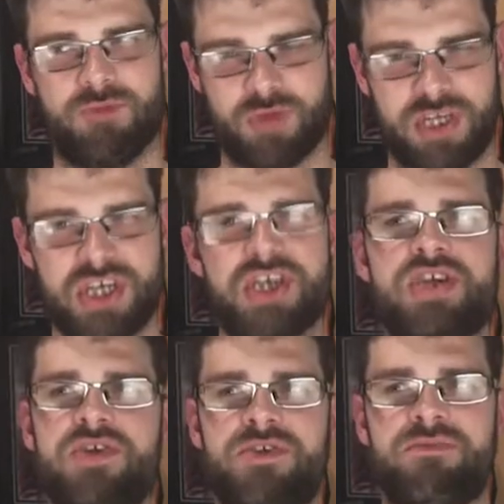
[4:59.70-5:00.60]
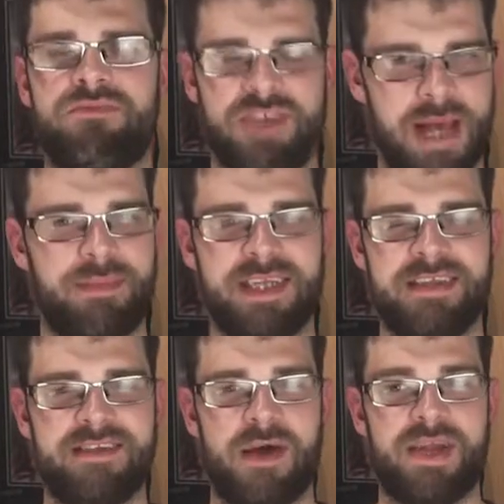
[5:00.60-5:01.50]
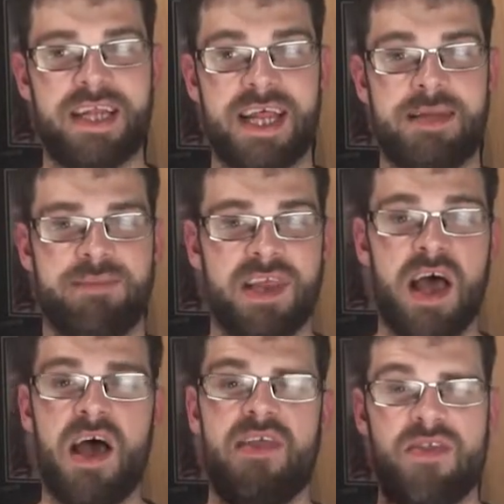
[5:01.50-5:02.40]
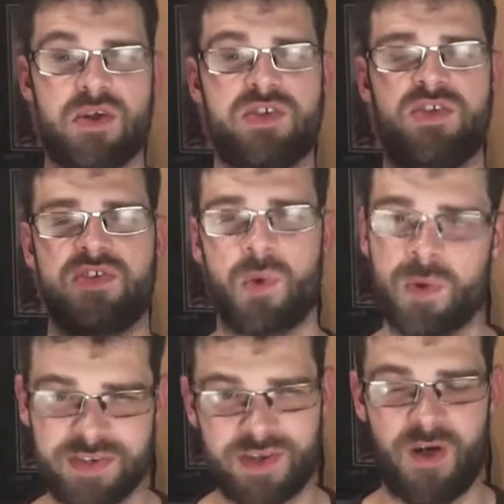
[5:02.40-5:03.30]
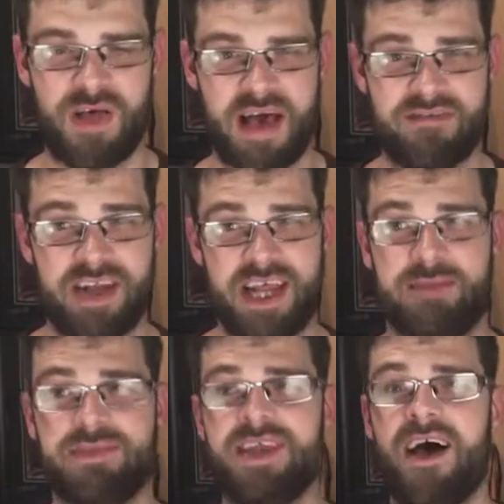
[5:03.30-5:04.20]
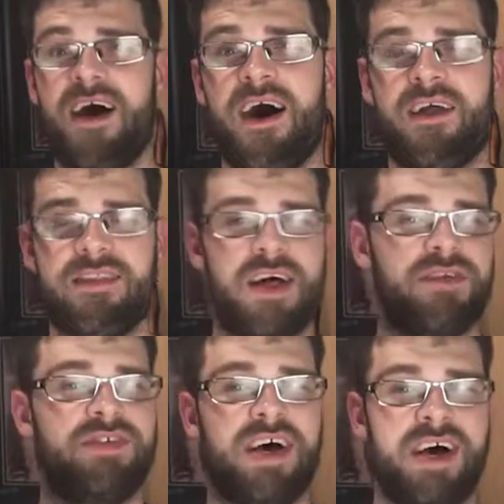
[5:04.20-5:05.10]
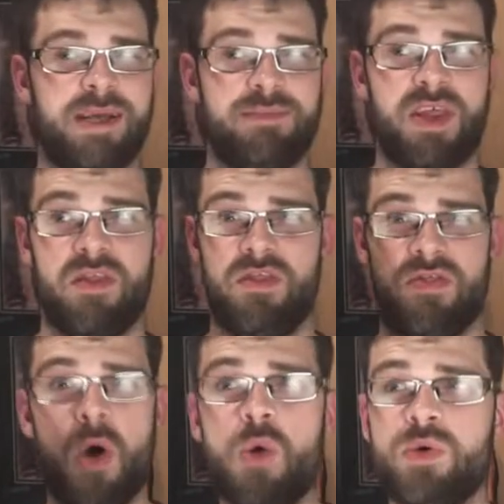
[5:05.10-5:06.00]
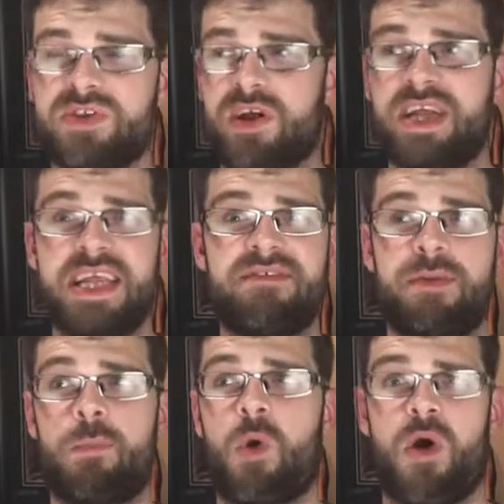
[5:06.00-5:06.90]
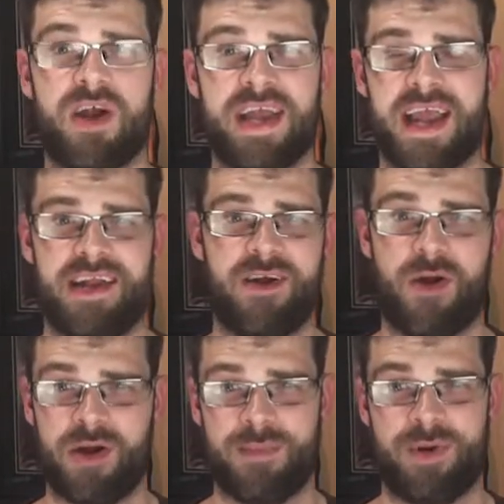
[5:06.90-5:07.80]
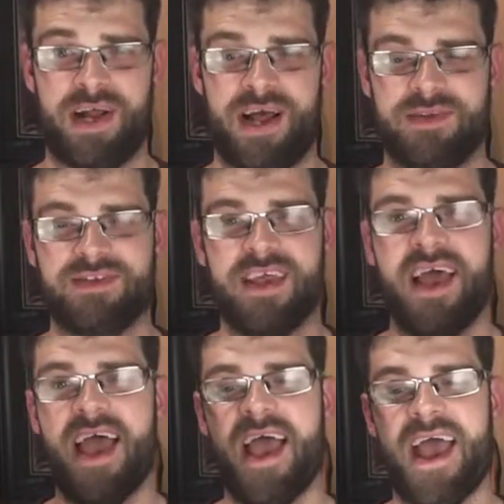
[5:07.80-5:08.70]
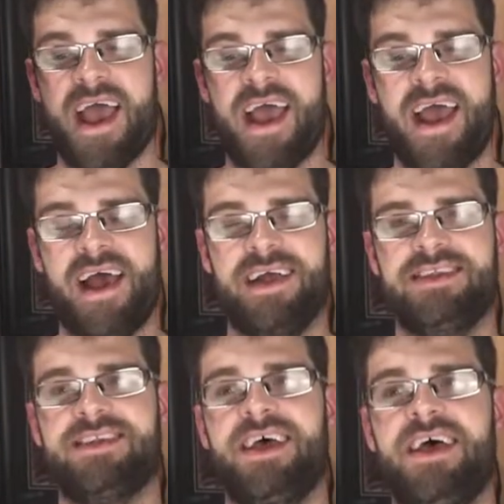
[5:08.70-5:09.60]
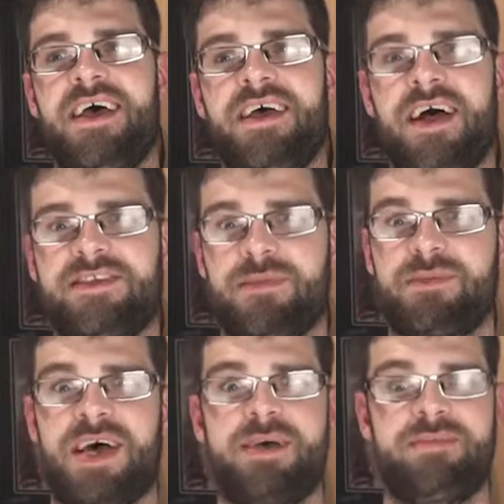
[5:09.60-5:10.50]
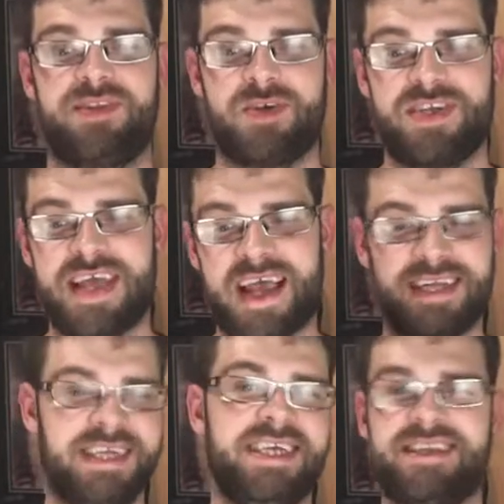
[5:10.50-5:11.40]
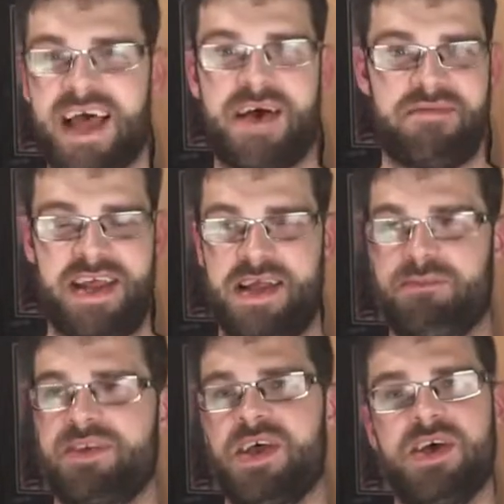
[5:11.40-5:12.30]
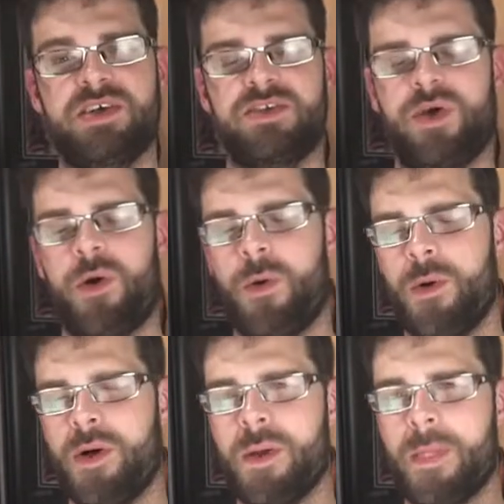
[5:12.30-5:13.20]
traditional Japanese sounding names. Their swords all have names. A lot of times those are even more arcane and hard to pronounce. And sometimes their techniques have names. So